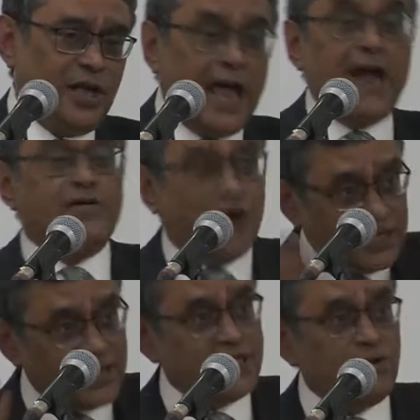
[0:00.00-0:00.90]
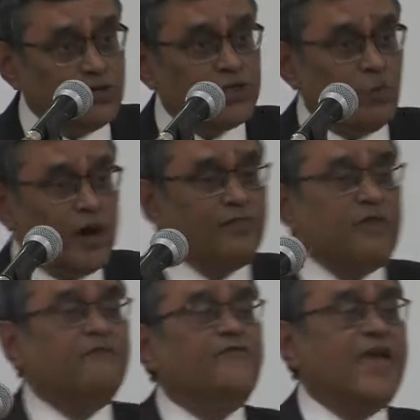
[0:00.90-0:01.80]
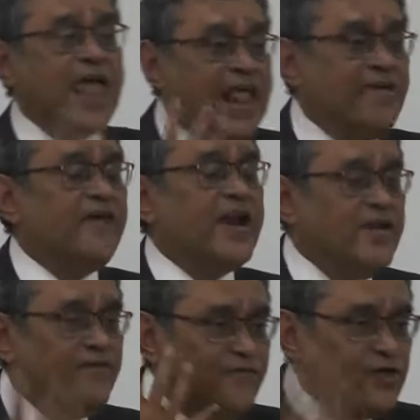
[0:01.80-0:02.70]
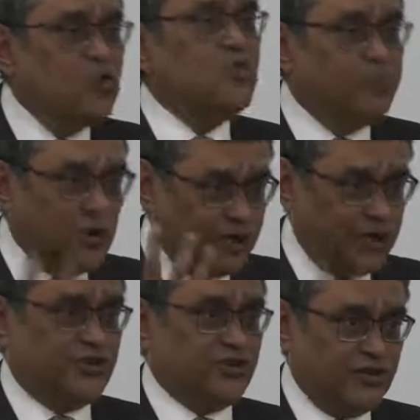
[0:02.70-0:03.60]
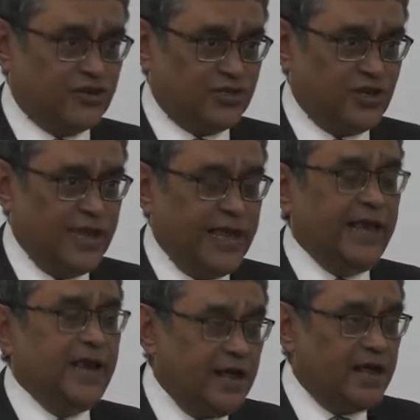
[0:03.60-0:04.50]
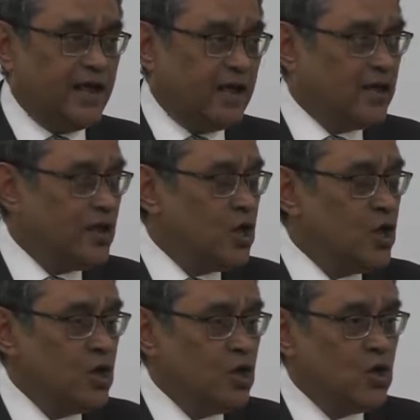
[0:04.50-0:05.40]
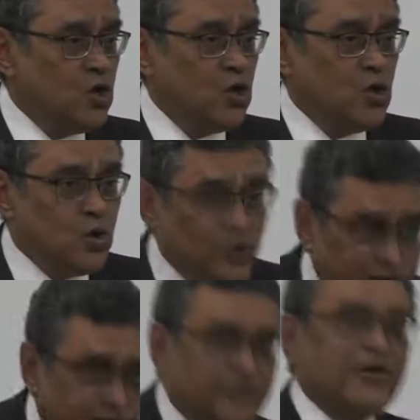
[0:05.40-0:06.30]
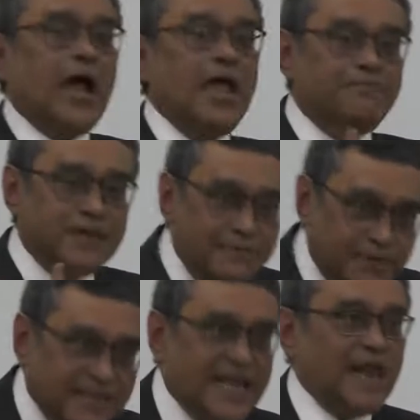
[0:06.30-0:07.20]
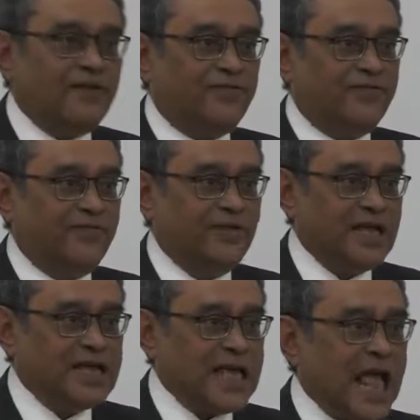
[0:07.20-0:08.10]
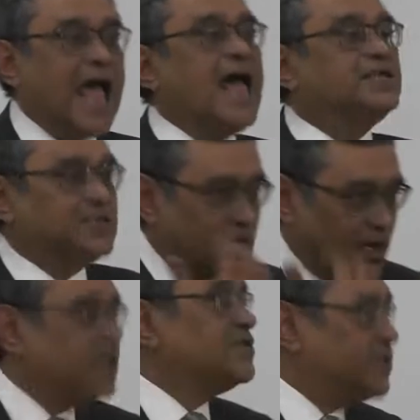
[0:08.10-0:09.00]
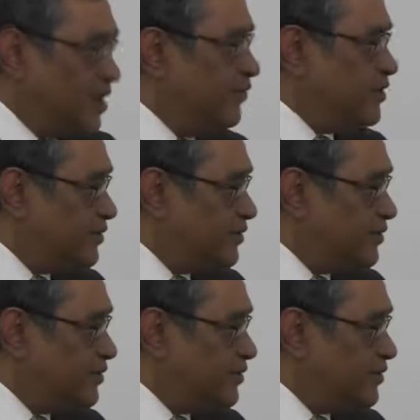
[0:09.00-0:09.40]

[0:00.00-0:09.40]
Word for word: And Rajaji was one of the very, very few politicians in India who described himself as a conservative.